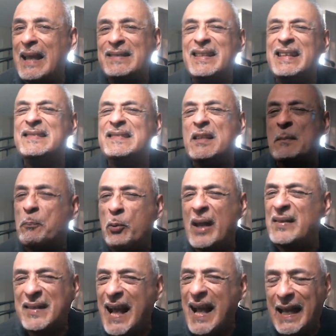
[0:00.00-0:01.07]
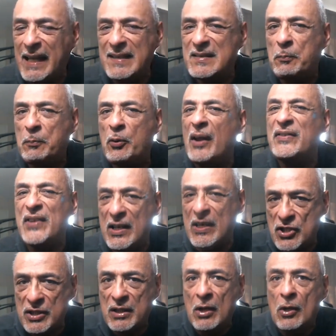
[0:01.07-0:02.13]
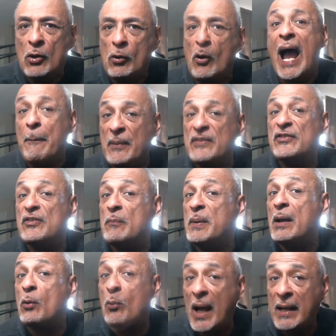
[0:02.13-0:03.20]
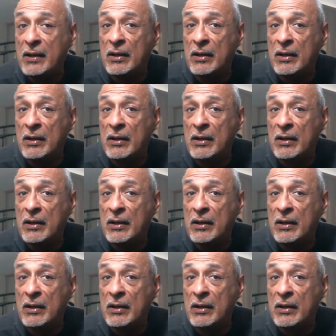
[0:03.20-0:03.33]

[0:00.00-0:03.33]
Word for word: I guess he's the press guy. He's the press agent who happens to be a